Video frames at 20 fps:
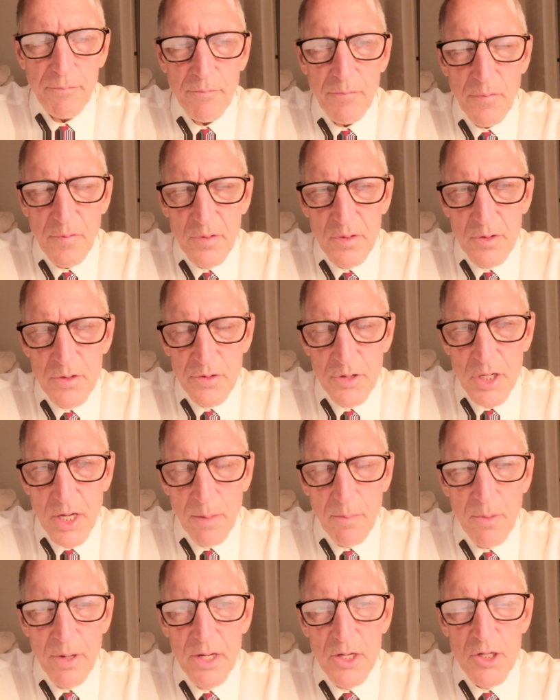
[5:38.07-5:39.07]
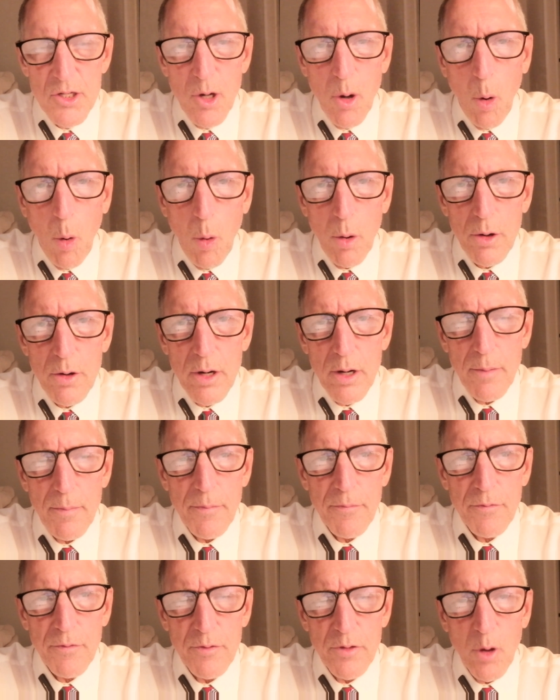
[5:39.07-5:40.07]
for some reason, ordering them
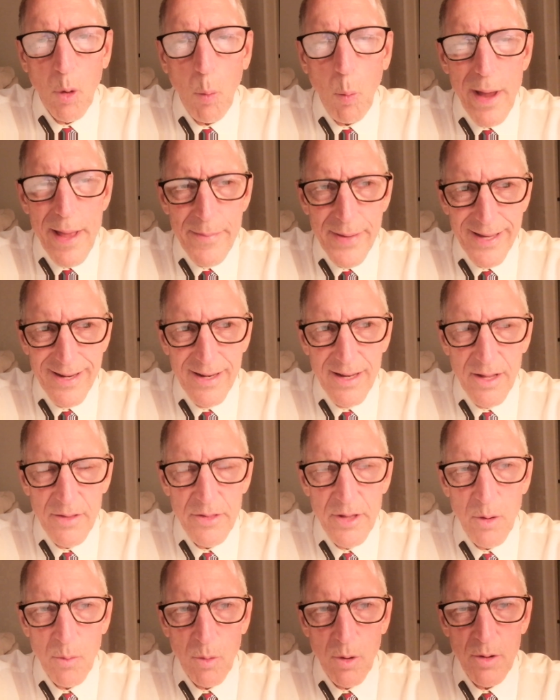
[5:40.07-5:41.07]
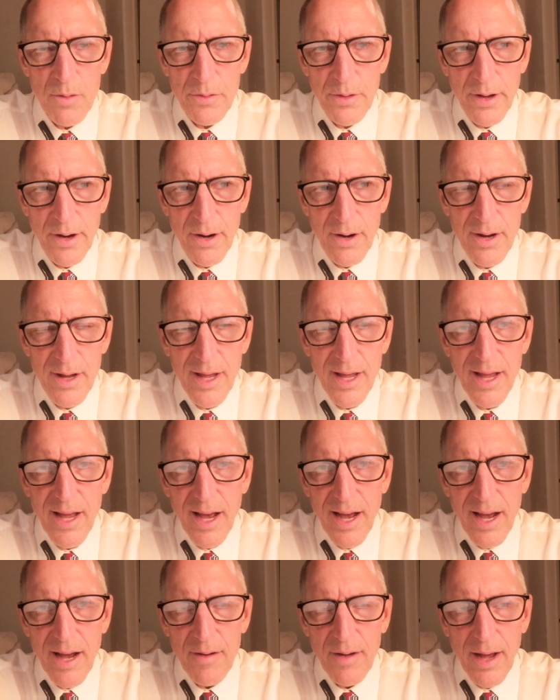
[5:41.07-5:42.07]
for the women that work there,
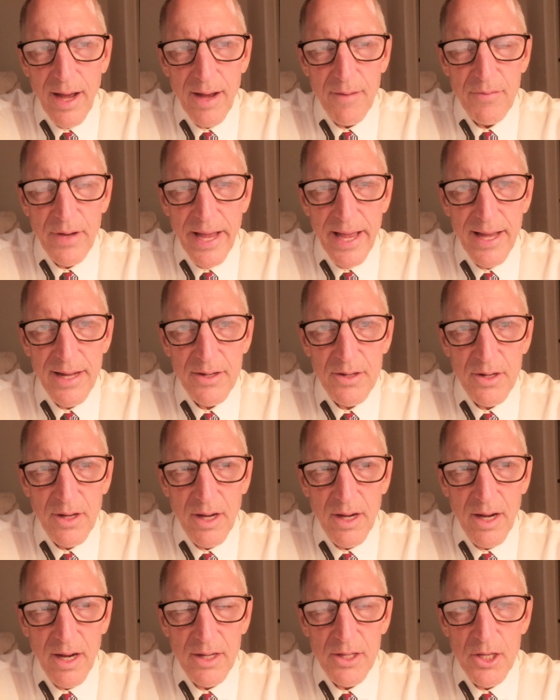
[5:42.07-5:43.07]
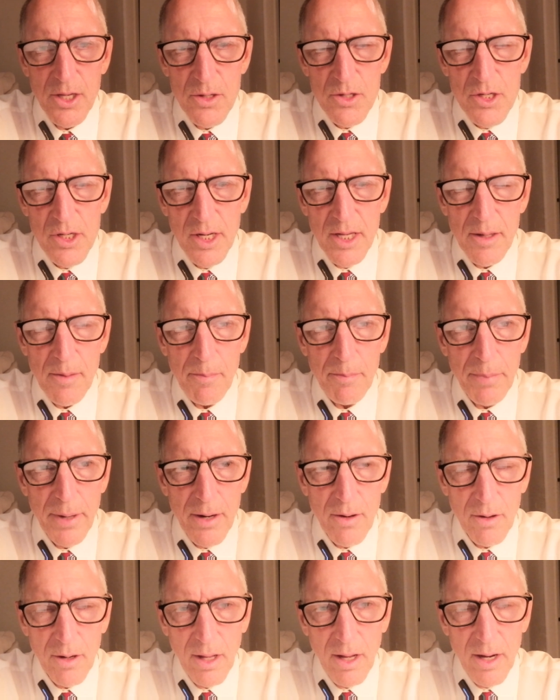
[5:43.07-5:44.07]
I've had usually
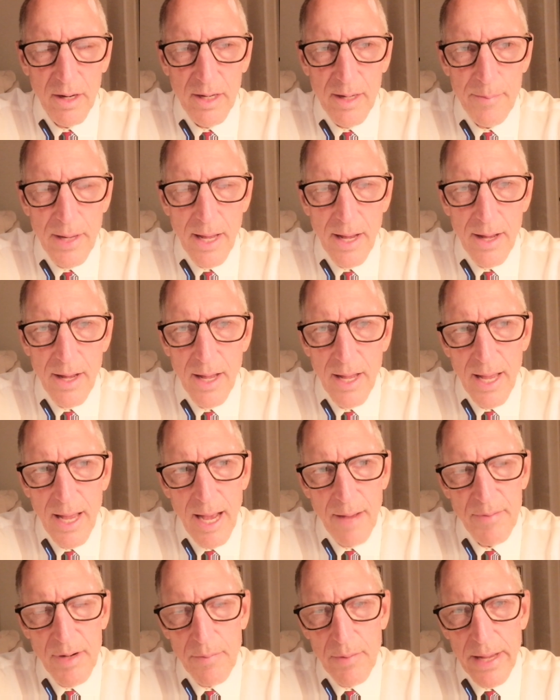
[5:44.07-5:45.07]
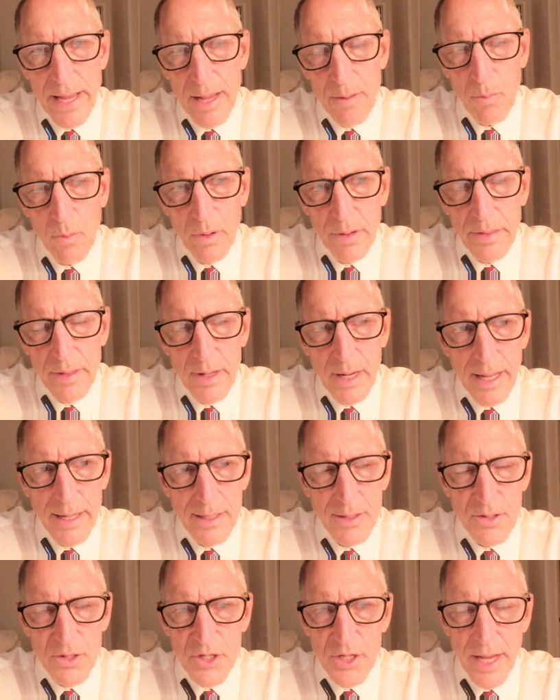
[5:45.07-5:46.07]
better luck. I mean, I've never had one that had
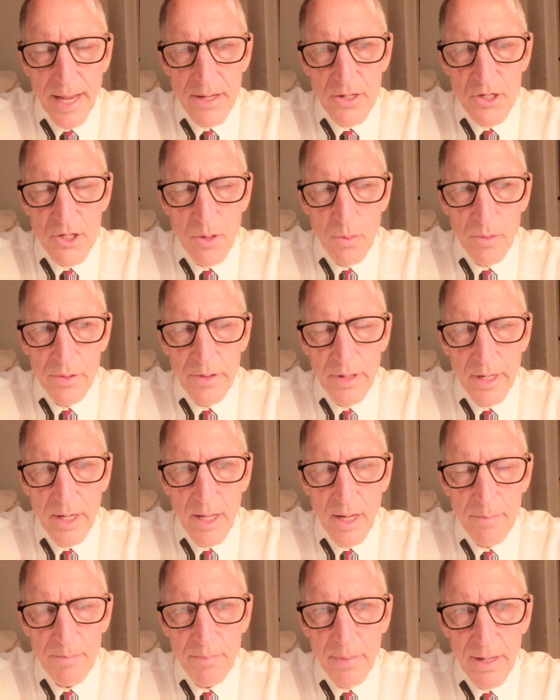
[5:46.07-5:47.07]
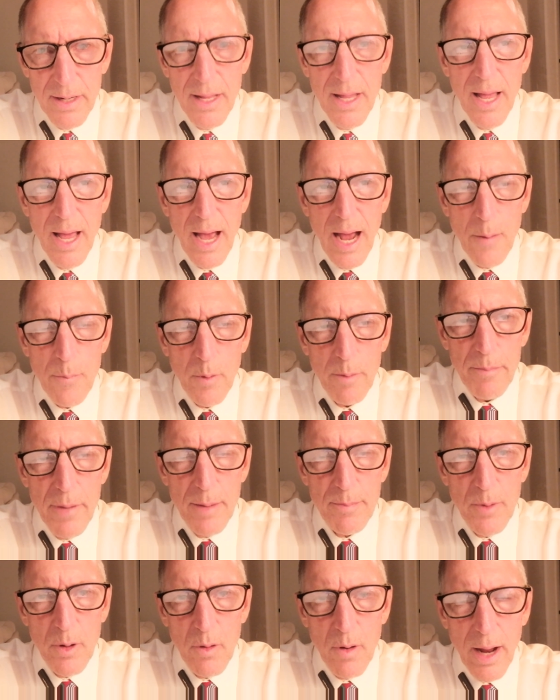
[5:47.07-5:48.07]
a disaster with any of them, but I
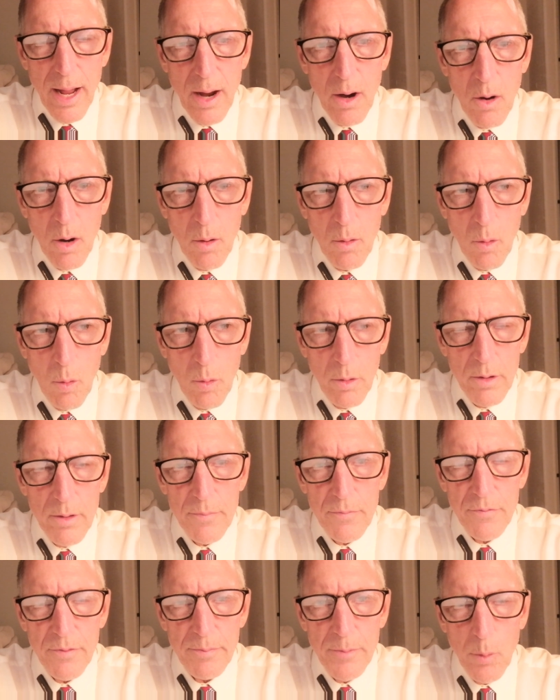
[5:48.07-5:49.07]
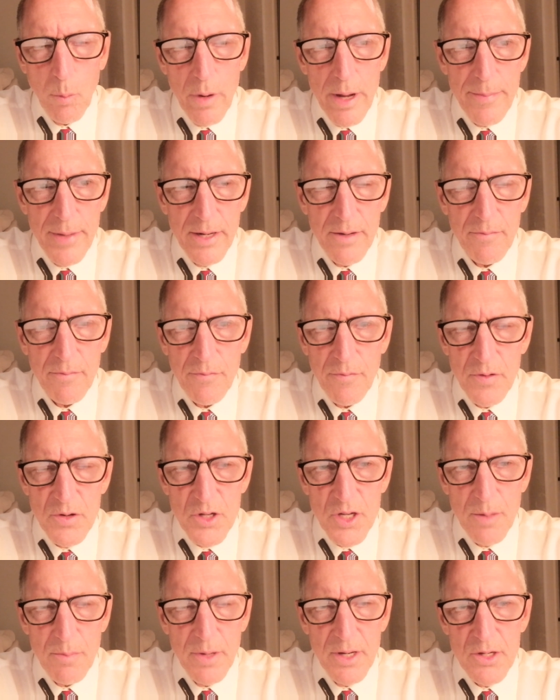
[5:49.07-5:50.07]
remember ordering from the women. For
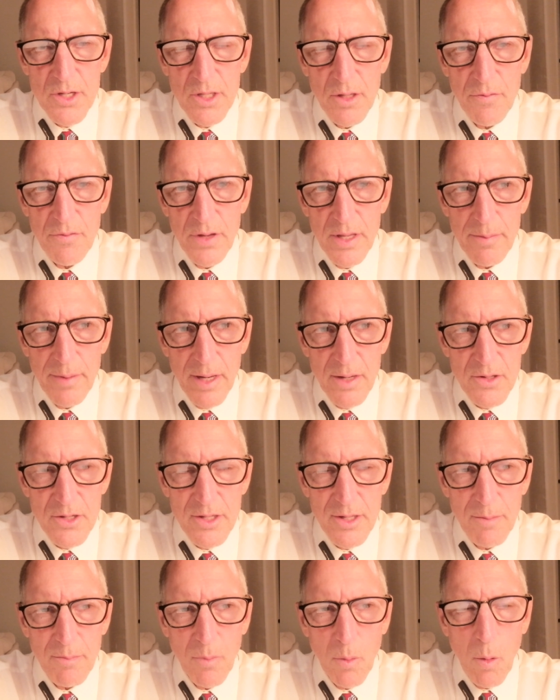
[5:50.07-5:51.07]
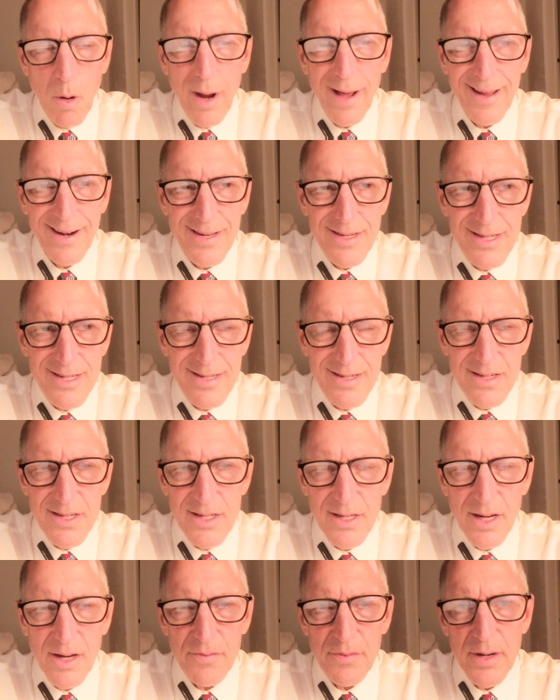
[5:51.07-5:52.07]
some reason, the females, they're more honest and
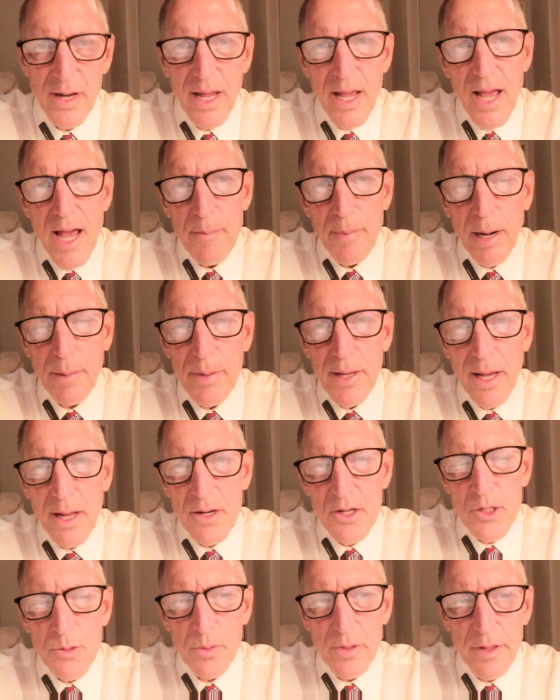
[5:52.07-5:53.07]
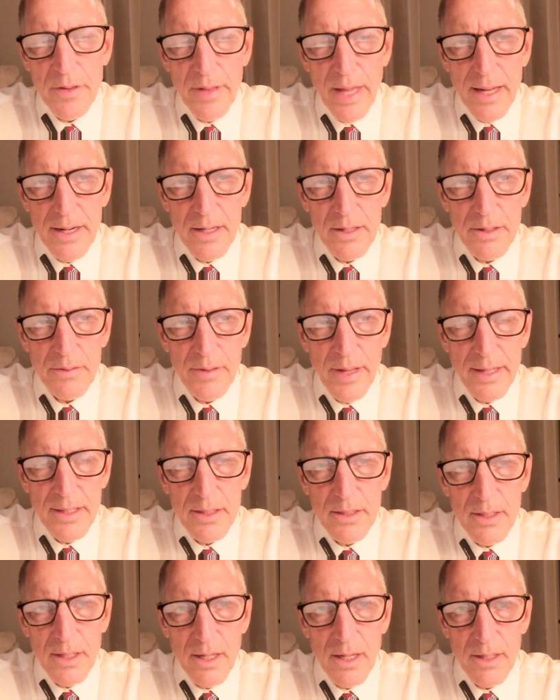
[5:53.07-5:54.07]
stuff. But I'll be honest with you,
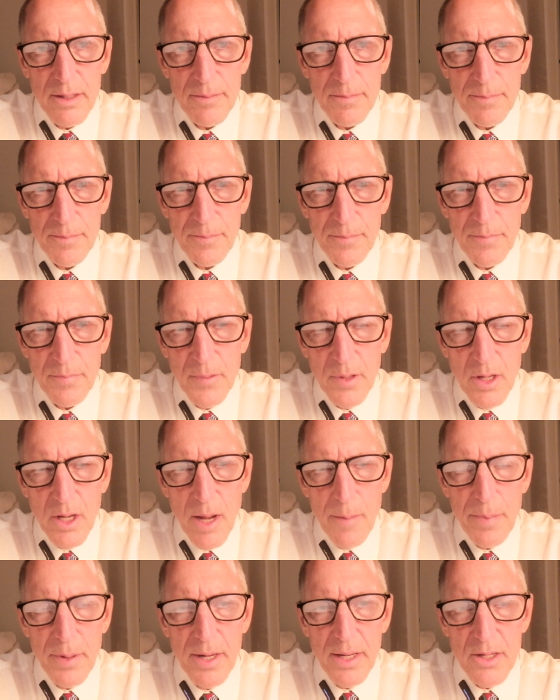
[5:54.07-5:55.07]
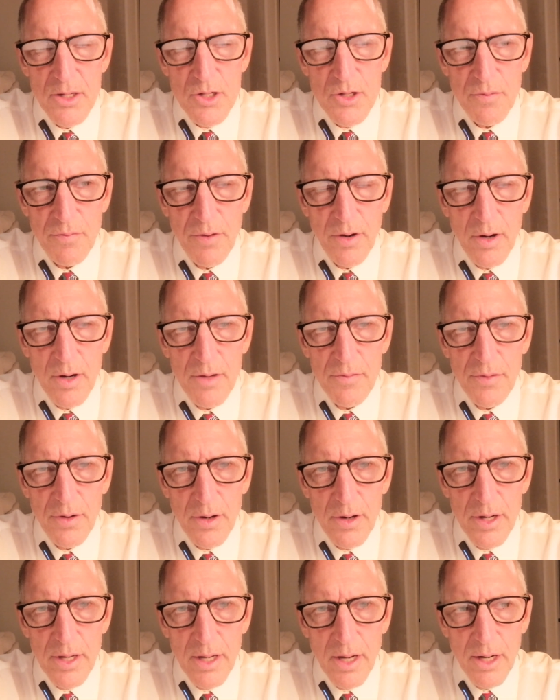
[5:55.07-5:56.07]
that company is very,
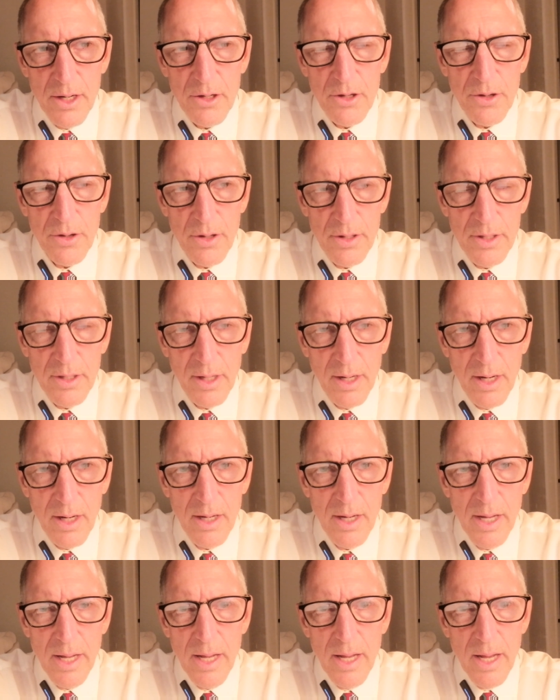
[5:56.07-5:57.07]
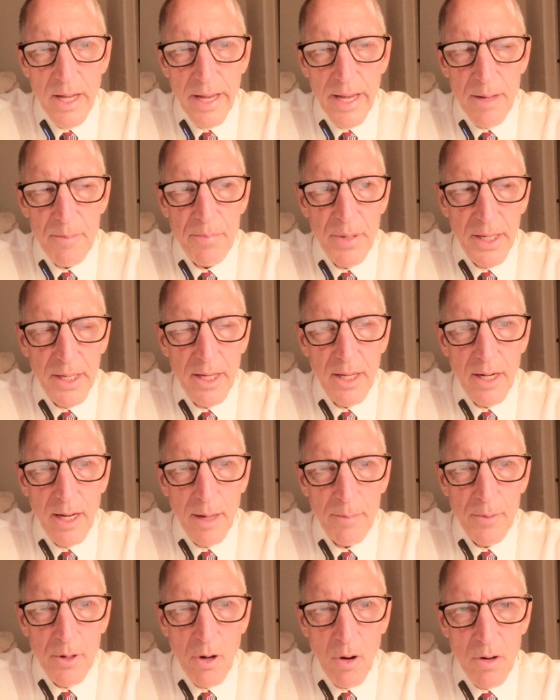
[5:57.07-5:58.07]
very good at picking
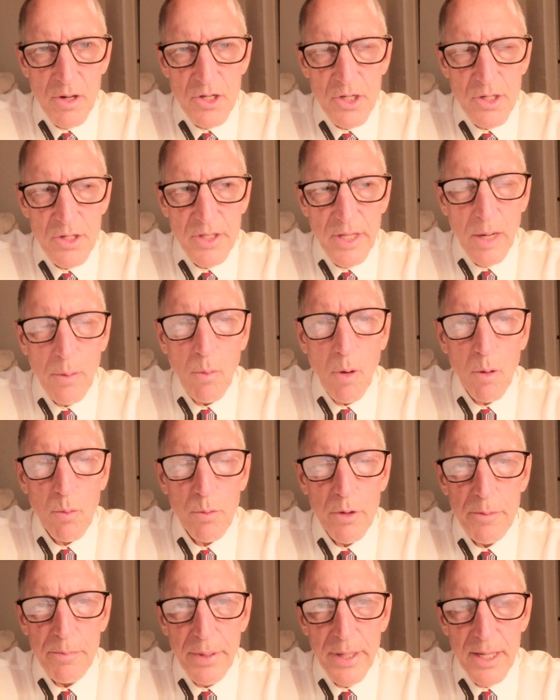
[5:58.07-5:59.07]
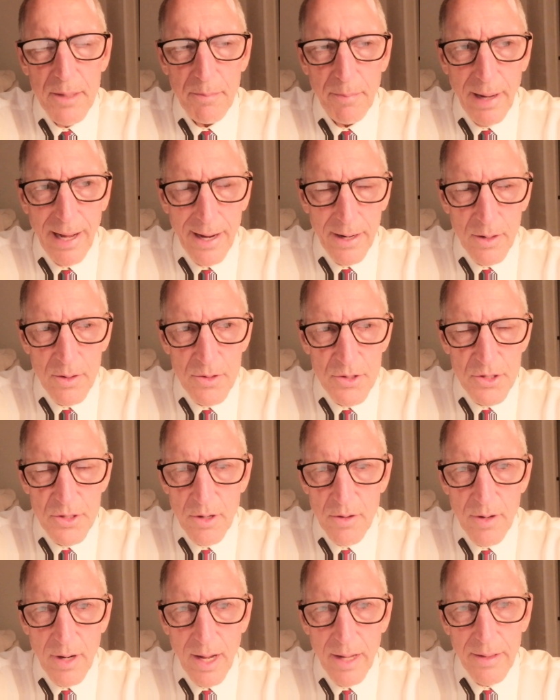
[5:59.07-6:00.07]
up cars because they won't repeat buyers.
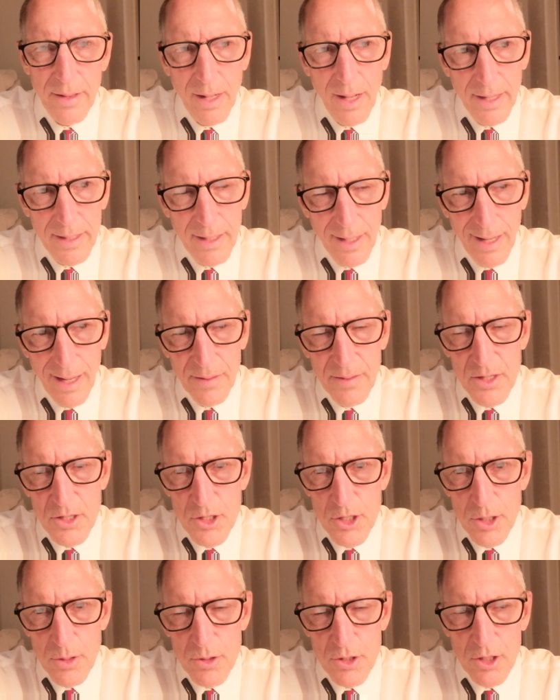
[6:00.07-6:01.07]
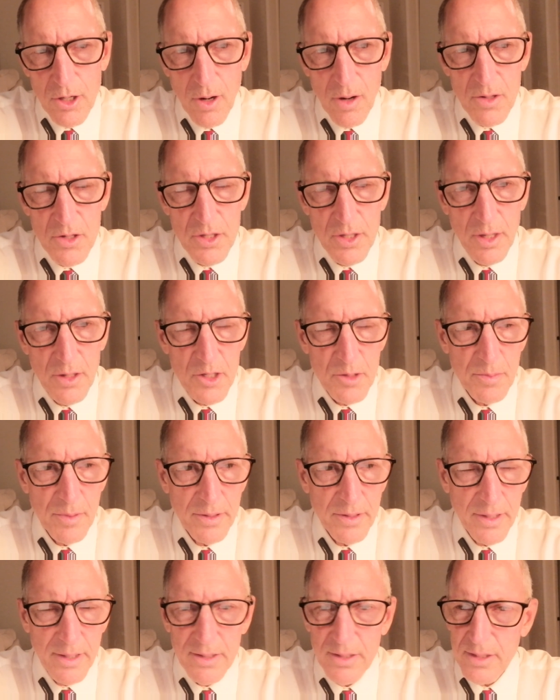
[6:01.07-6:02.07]
They're not like a lot of these used car
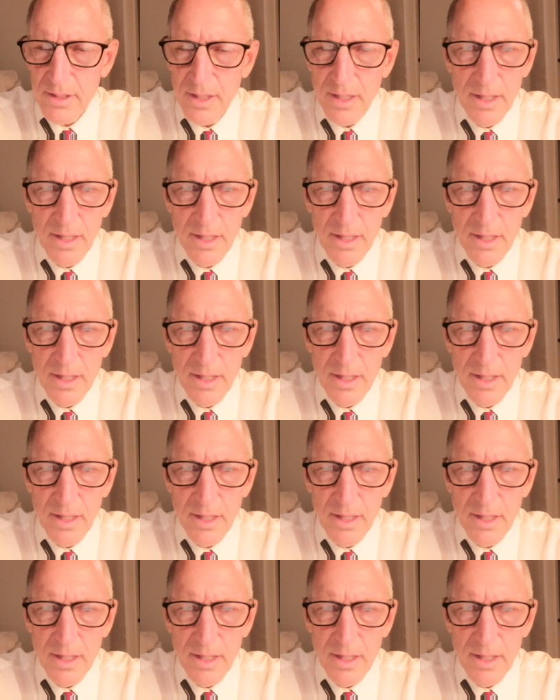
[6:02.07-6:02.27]
salesmen that